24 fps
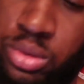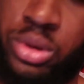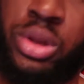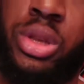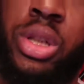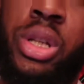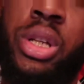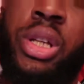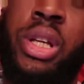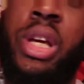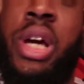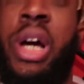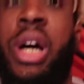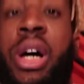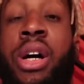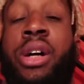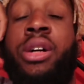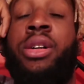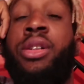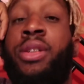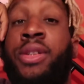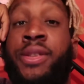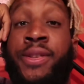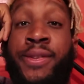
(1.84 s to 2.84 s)
What's good,
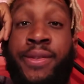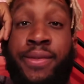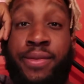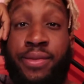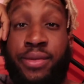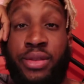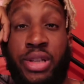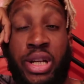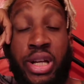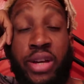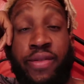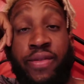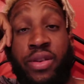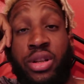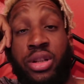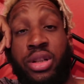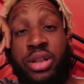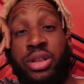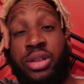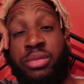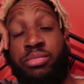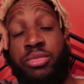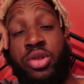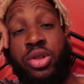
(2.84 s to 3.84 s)
y'all? How you
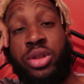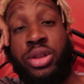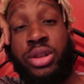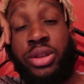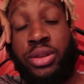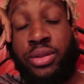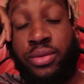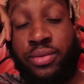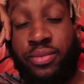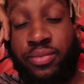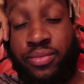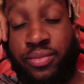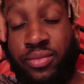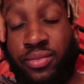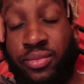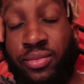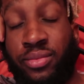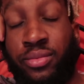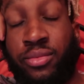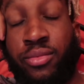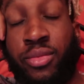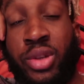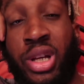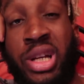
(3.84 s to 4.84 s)
feeling this morning?
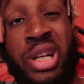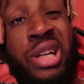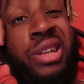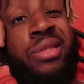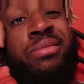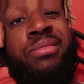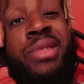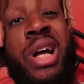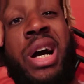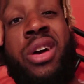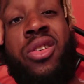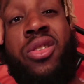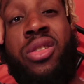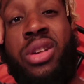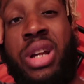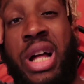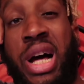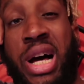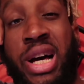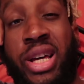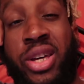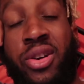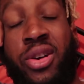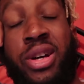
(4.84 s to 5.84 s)
Not gonna
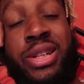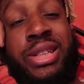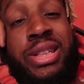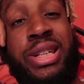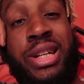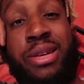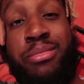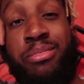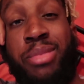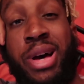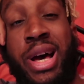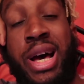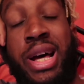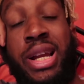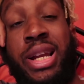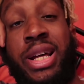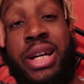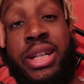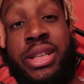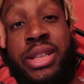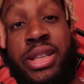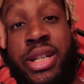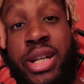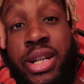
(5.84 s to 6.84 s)
lie, yo, I slept bad
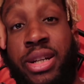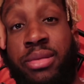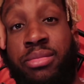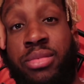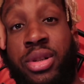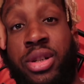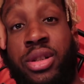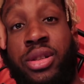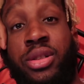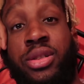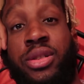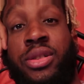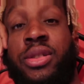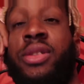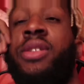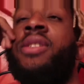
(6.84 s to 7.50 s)
last night, bro.